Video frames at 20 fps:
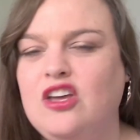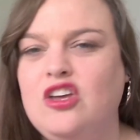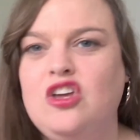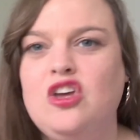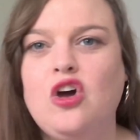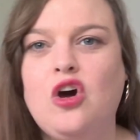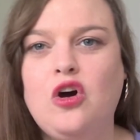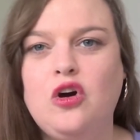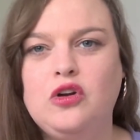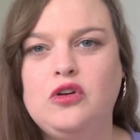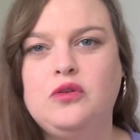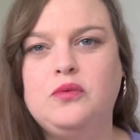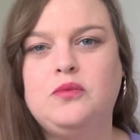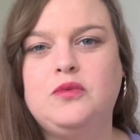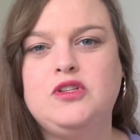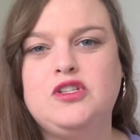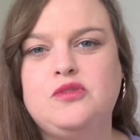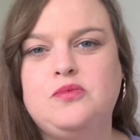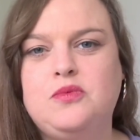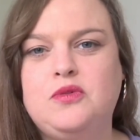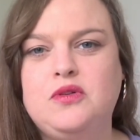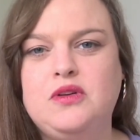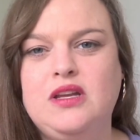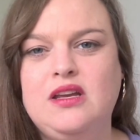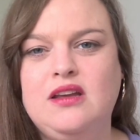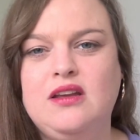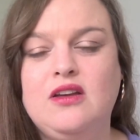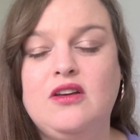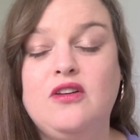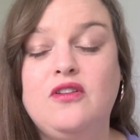God was putting
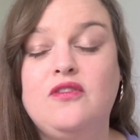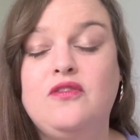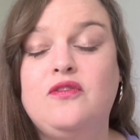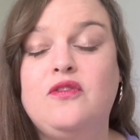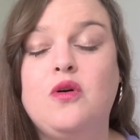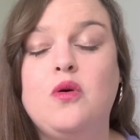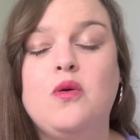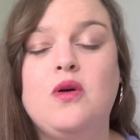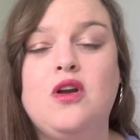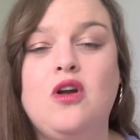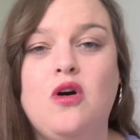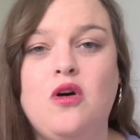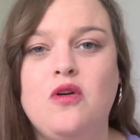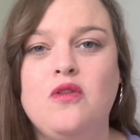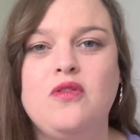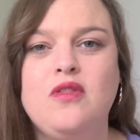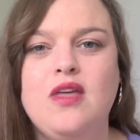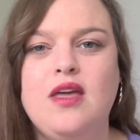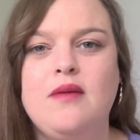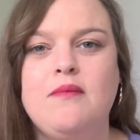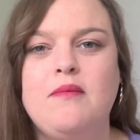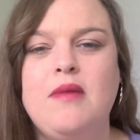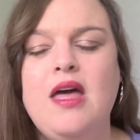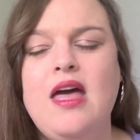forward on them.